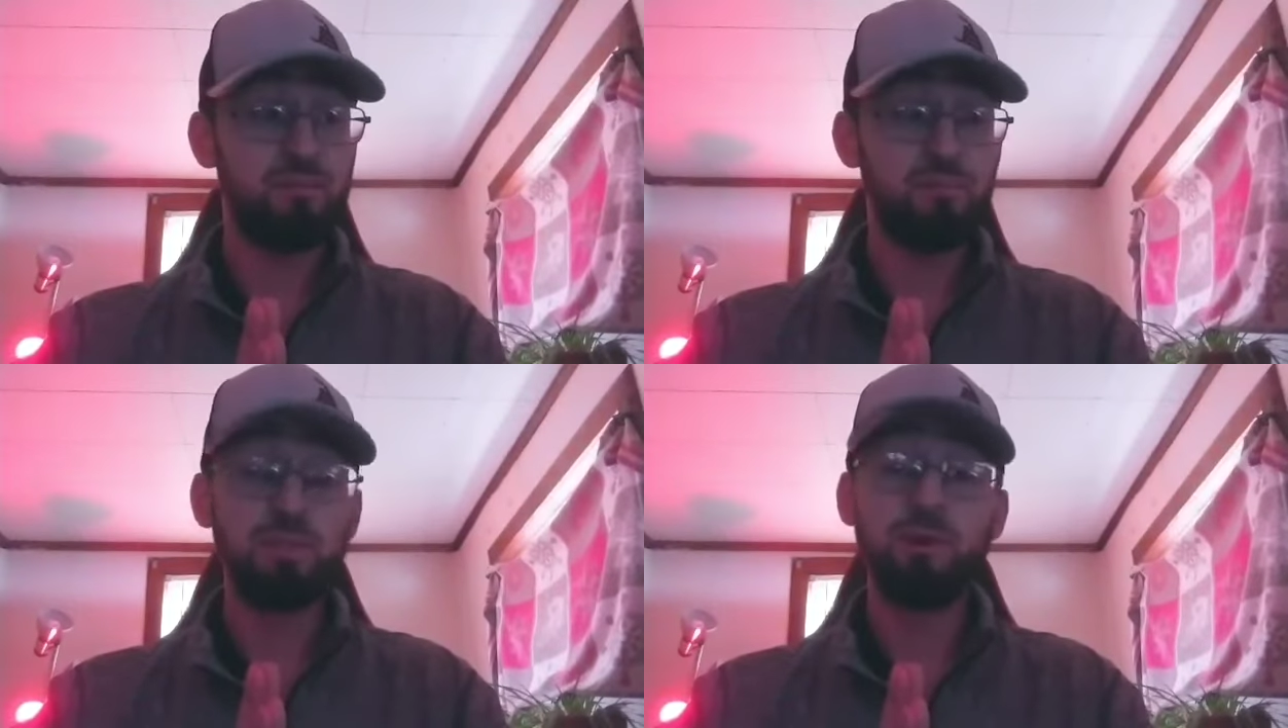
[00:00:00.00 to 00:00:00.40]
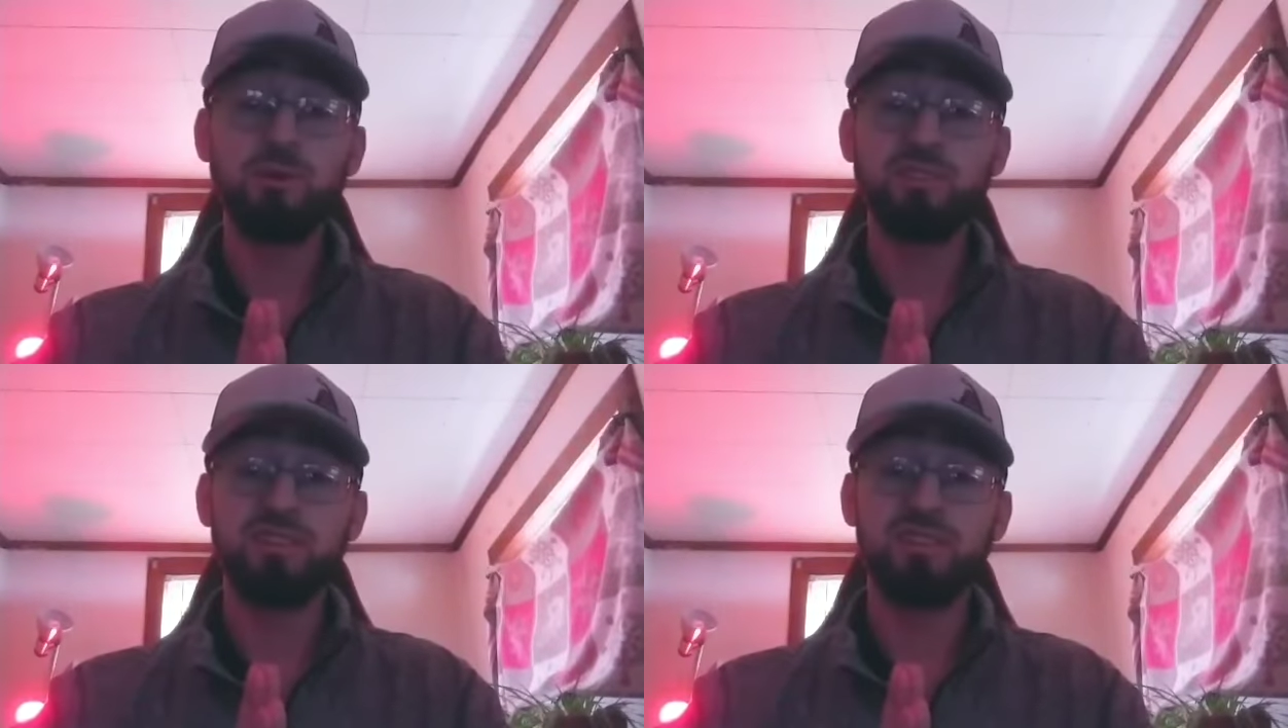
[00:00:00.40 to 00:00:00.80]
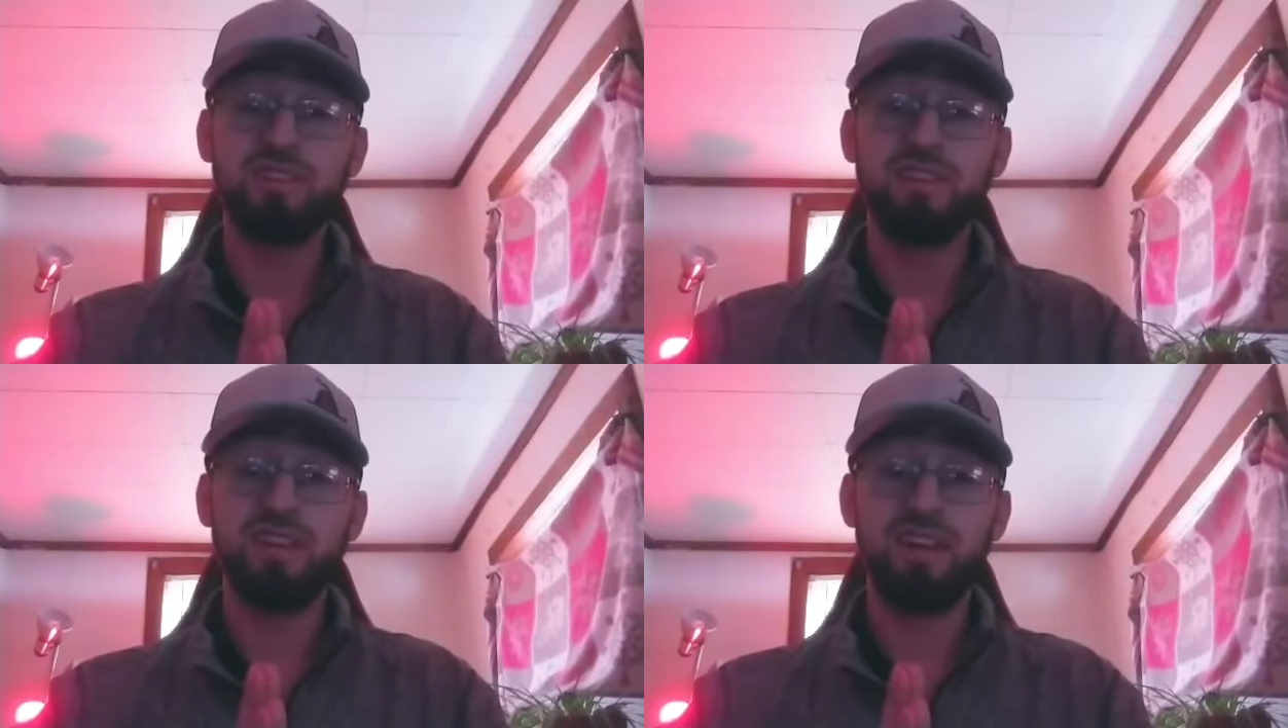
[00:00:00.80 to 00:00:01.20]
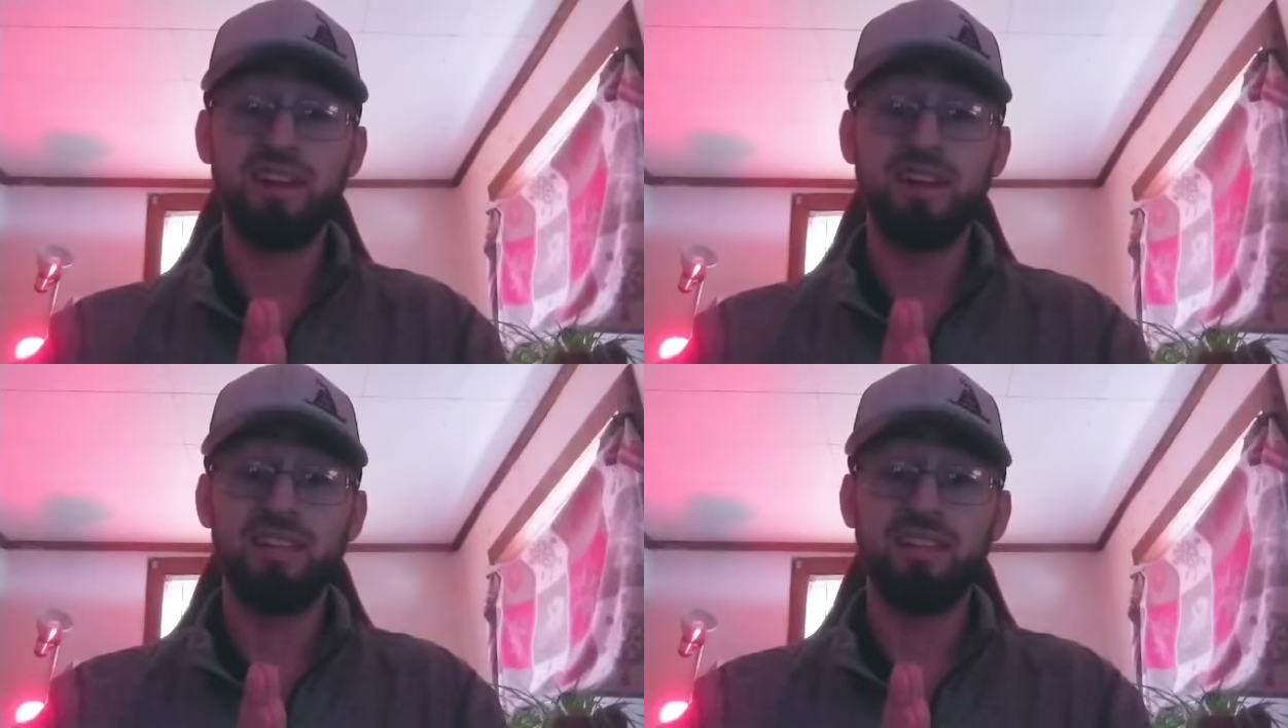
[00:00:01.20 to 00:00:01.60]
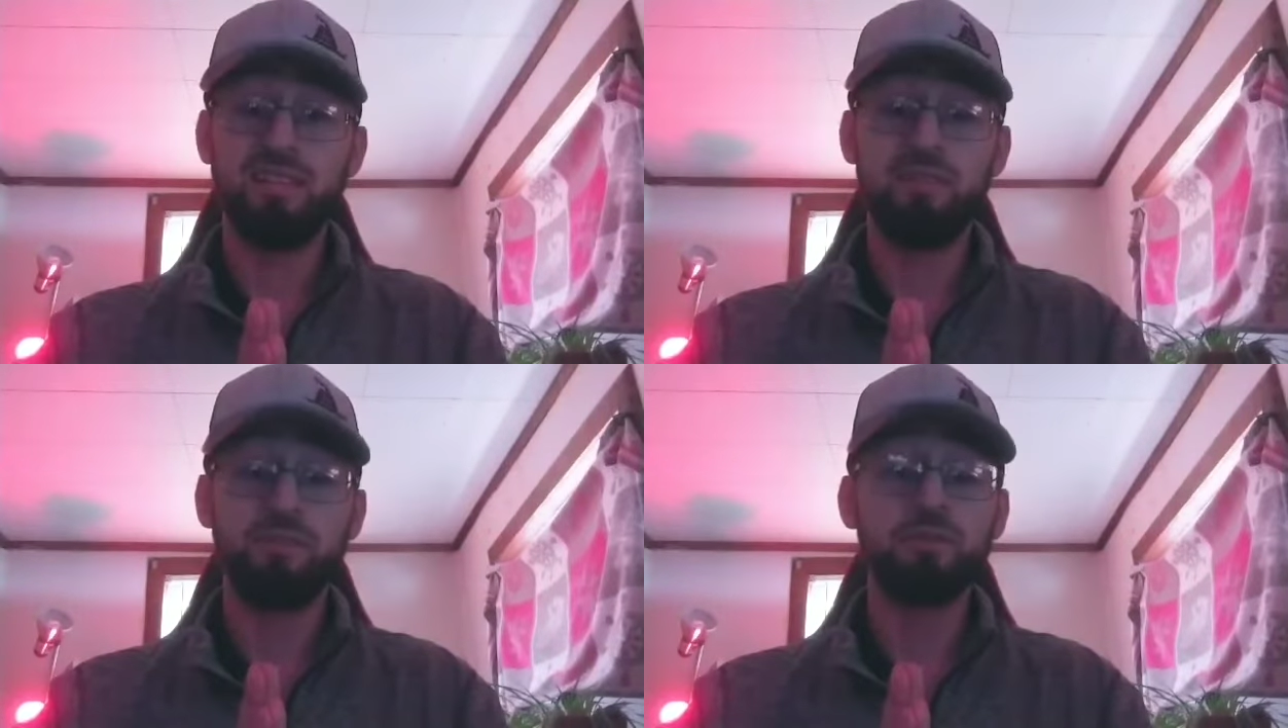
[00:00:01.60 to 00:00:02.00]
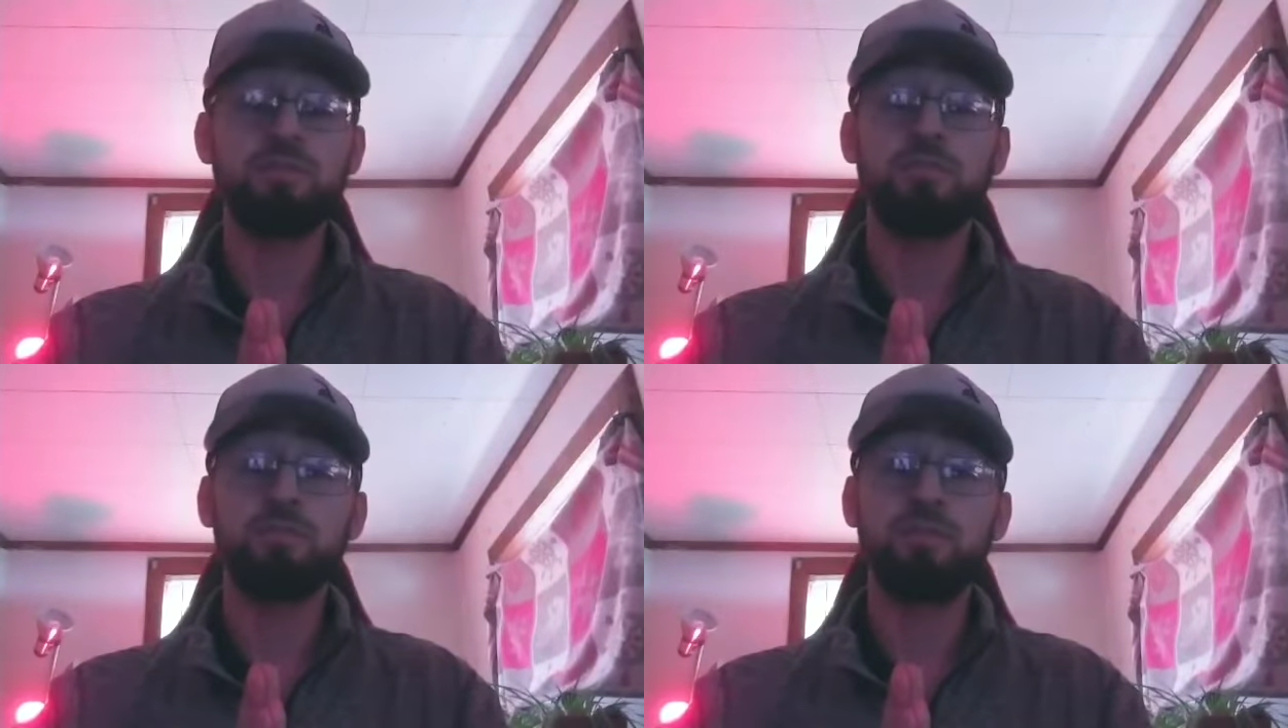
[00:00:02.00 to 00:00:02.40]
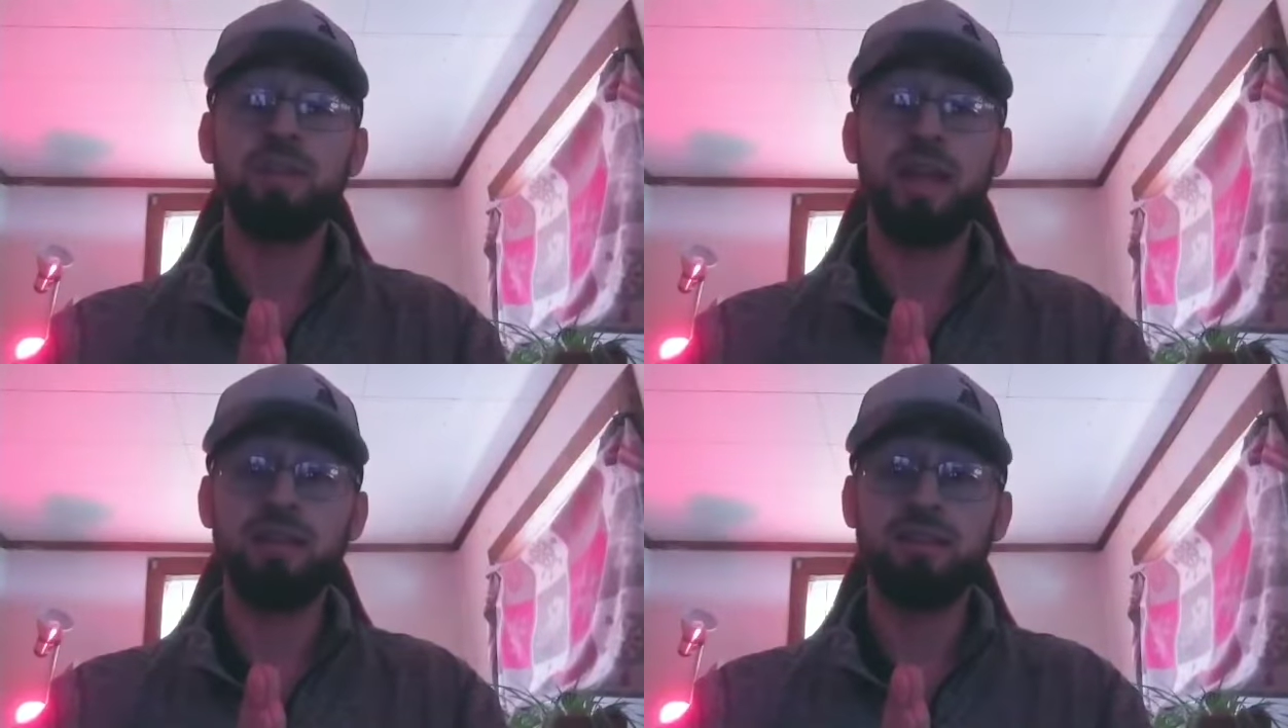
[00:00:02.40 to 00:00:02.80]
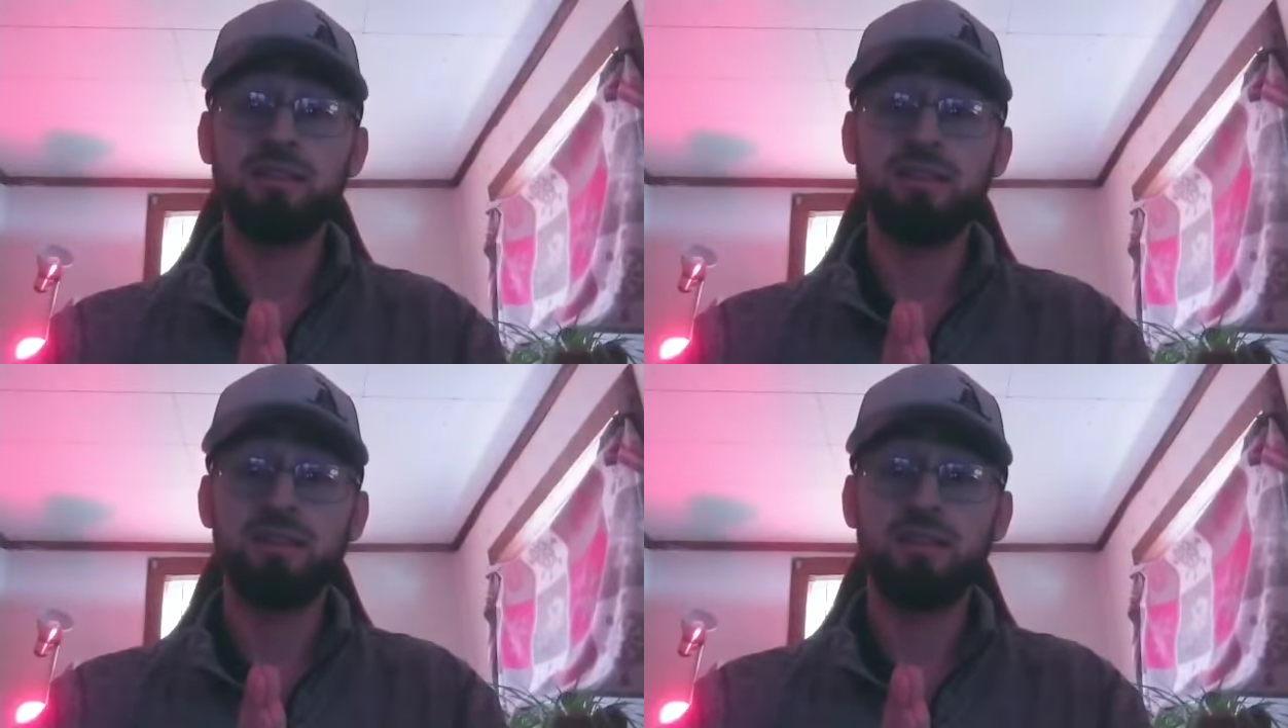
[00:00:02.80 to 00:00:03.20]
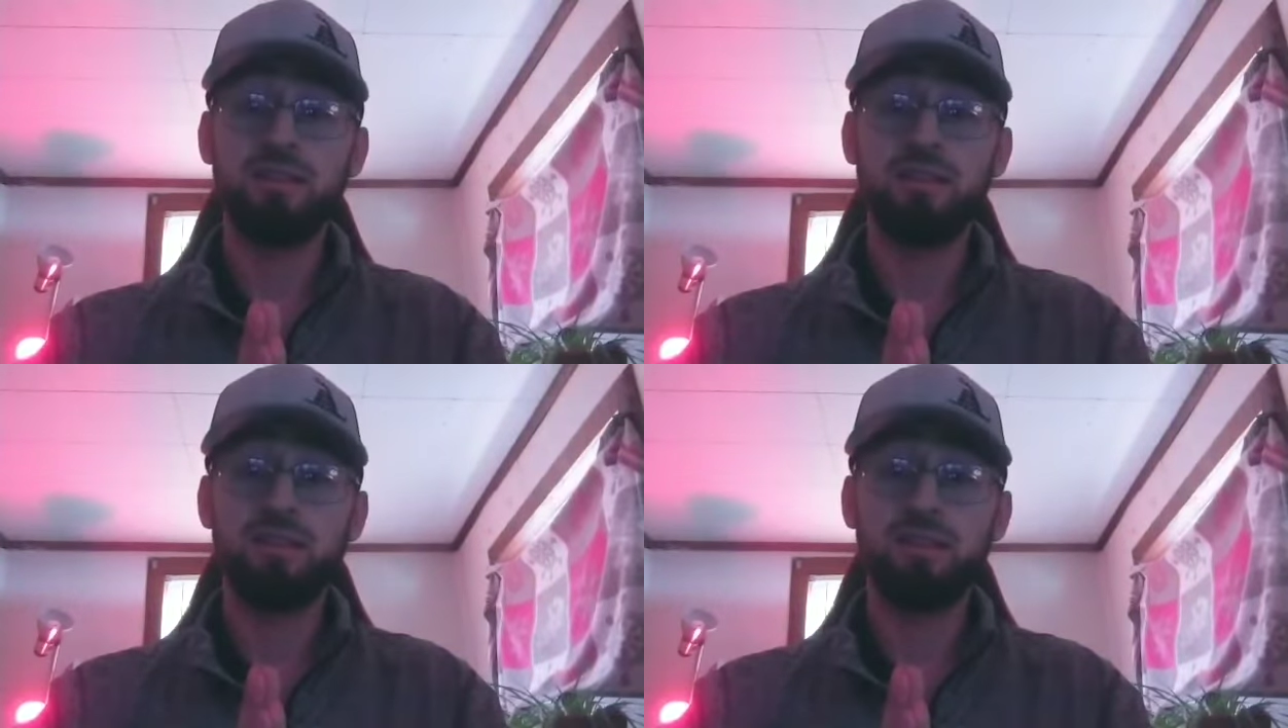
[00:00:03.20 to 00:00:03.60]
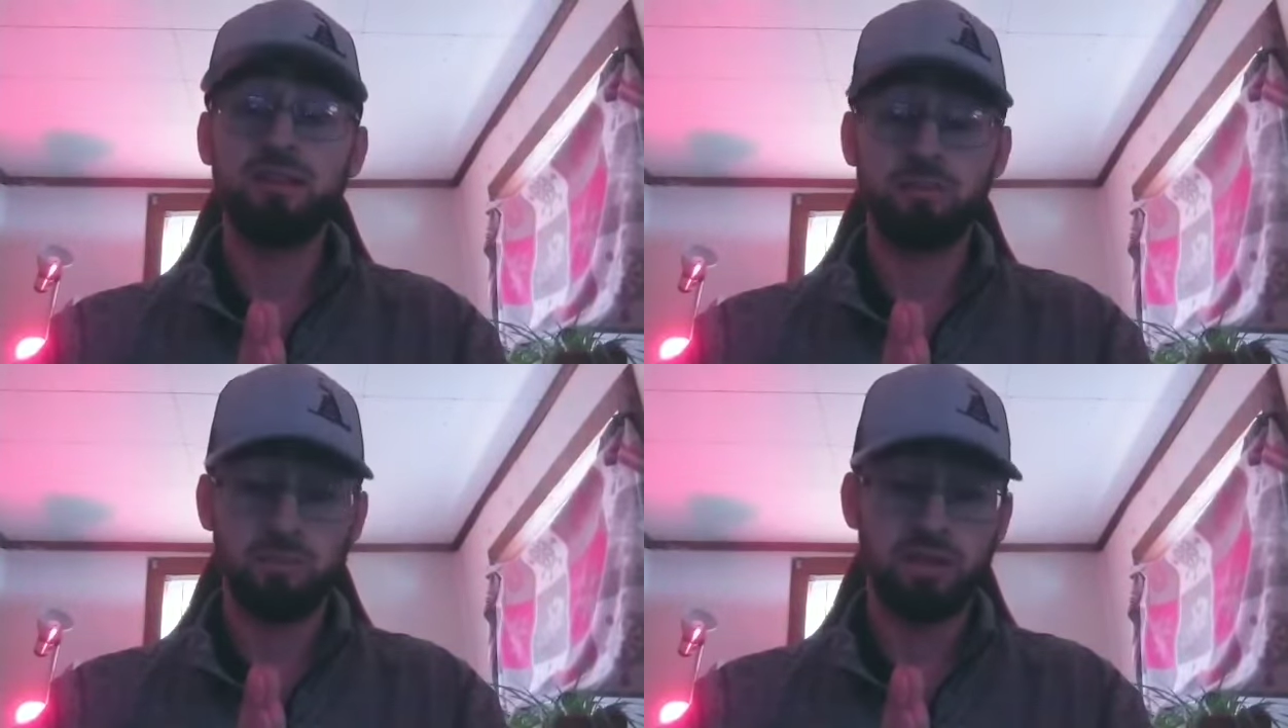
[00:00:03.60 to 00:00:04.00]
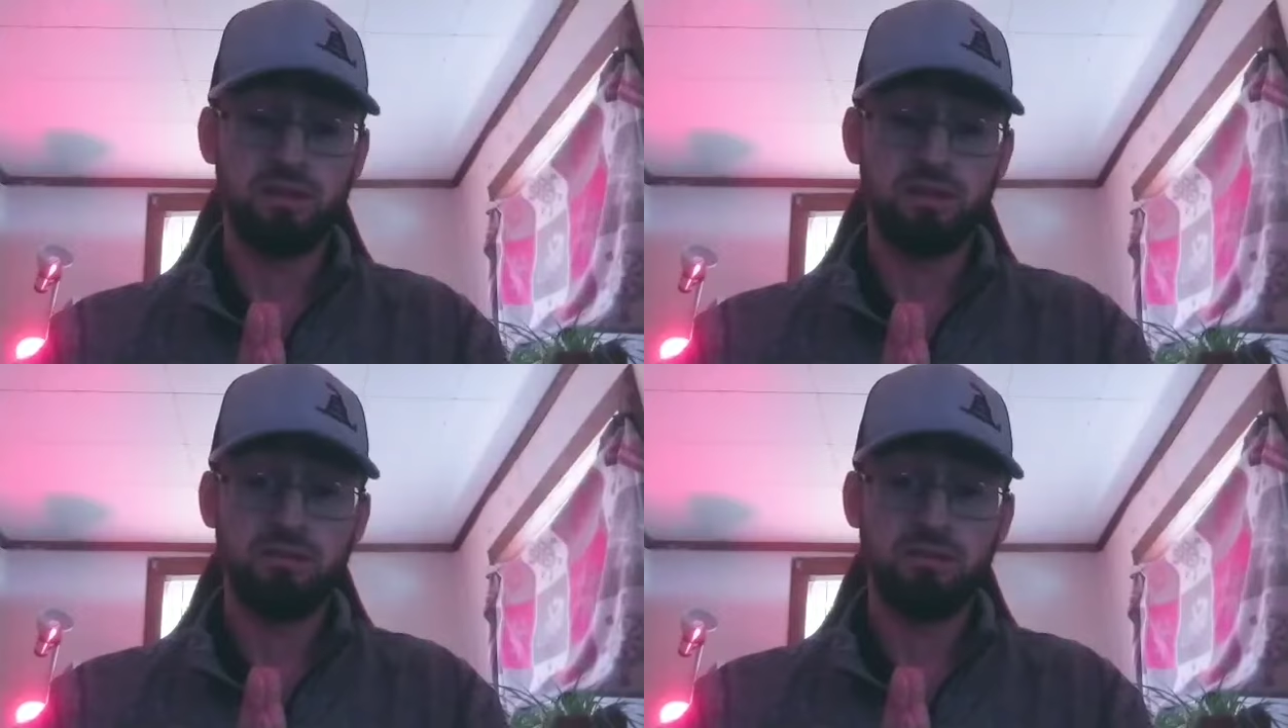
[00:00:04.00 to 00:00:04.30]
Me personally, the first ultimate edit killed me.